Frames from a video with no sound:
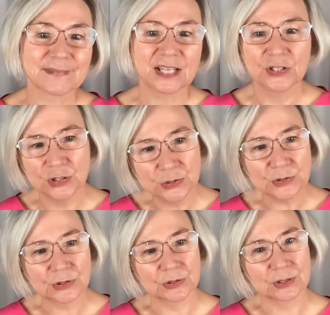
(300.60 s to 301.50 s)

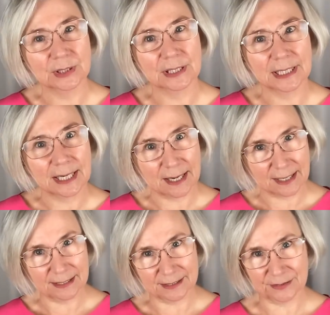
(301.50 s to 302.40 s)
Neutral
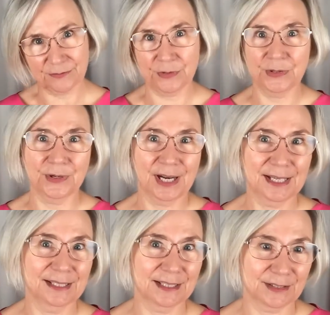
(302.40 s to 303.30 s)
Colors for your
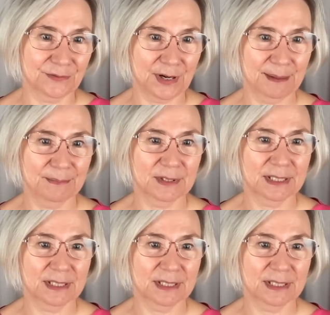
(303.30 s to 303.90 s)
eyeglass frames